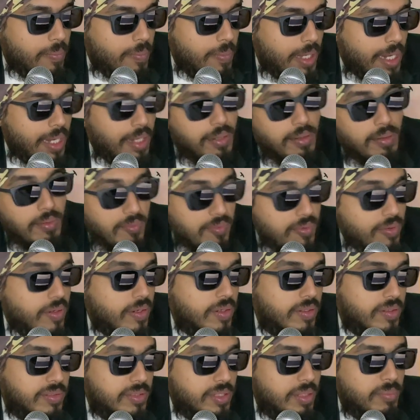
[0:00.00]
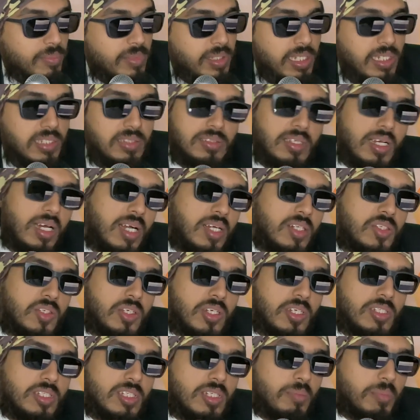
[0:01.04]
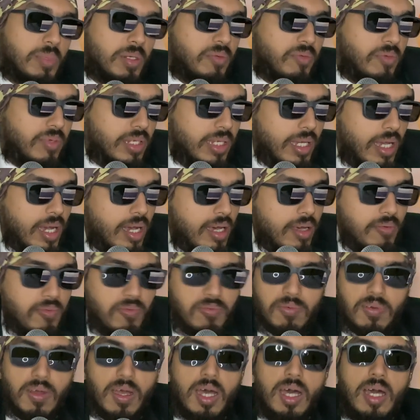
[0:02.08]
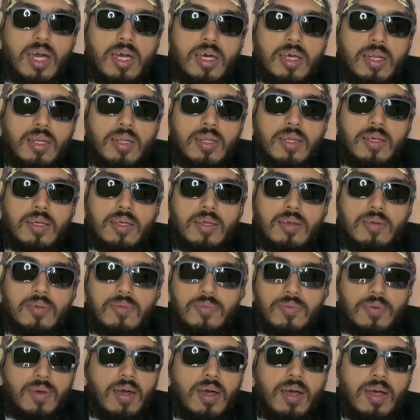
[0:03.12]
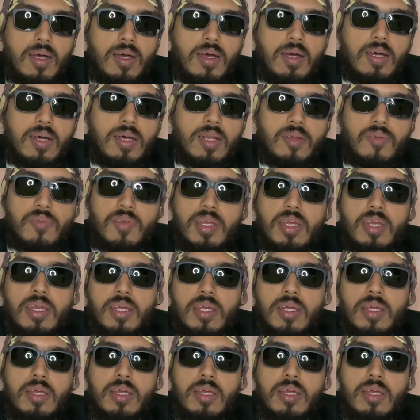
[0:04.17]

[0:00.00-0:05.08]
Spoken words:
And of course, some things are changing, but we are far, far away